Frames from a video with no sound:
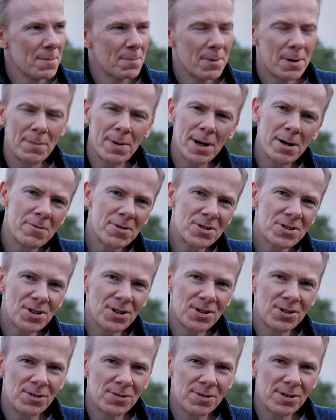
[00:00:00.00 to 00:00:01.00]
But I may
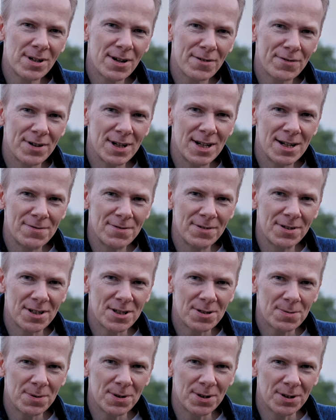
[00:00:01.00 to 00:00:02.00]
return on another evening
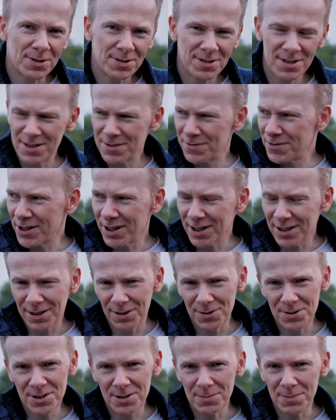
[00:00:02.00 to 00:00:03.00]
this week because it's very
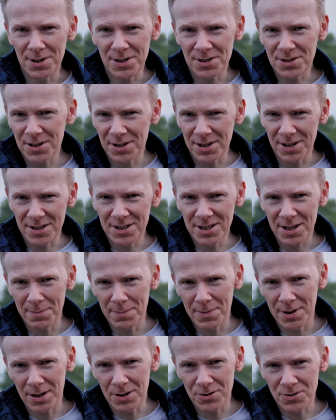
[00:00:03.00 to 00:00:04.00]
close to me, it's only a
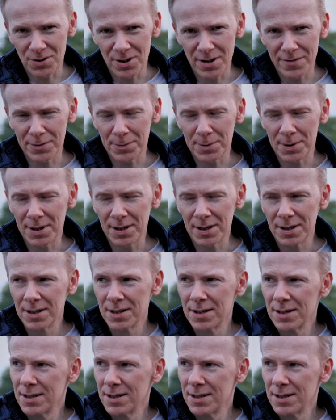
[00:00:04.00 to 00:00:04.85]
10-minute drive away.